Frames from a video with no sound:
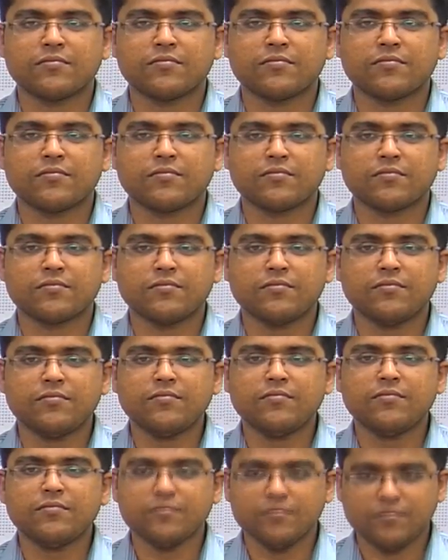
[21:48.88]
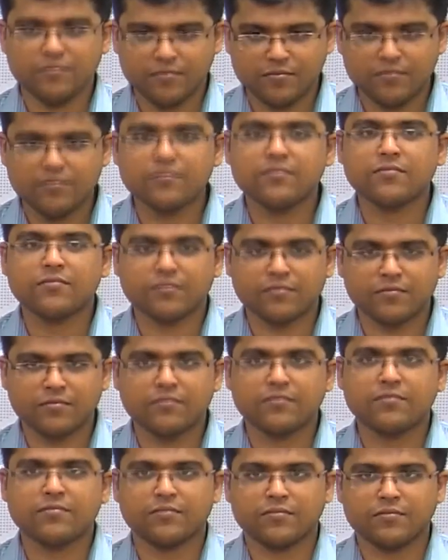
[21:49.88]

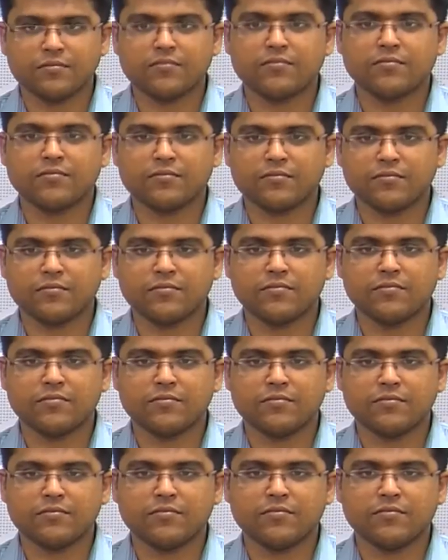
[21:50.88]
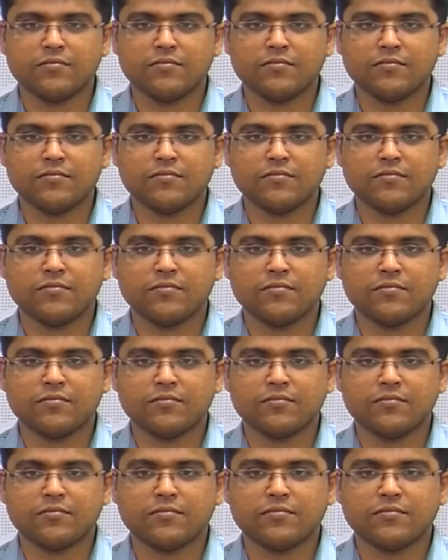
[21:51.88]

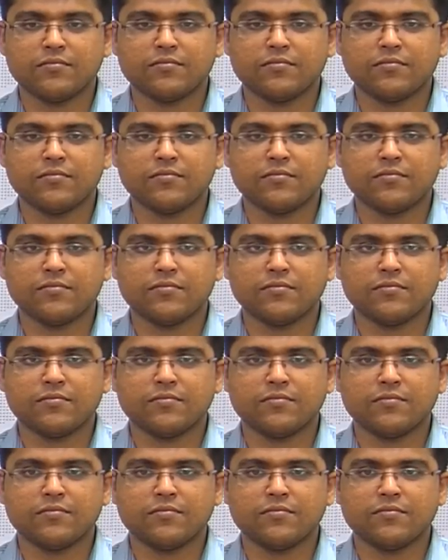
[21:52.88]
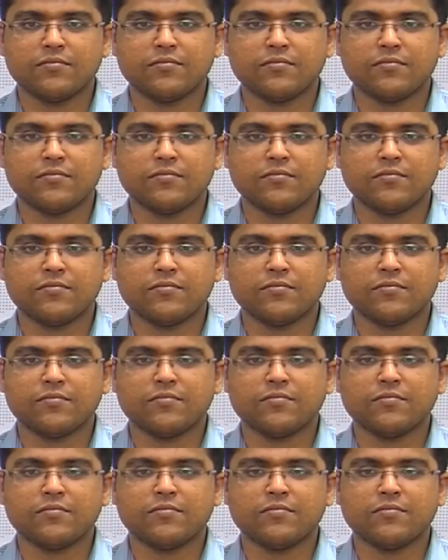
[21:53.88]

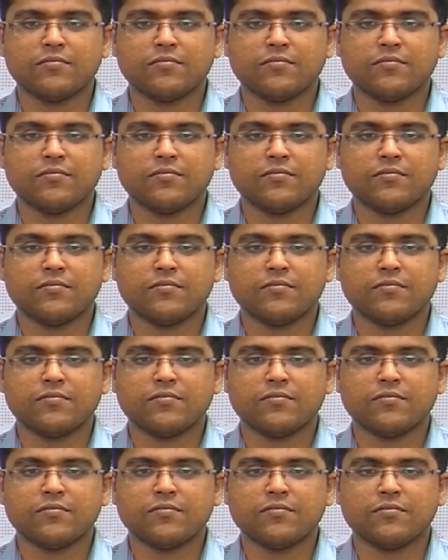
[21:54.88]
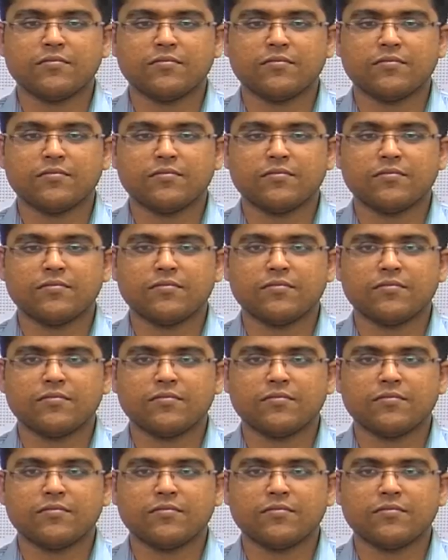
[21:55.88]
The person shown says nothing.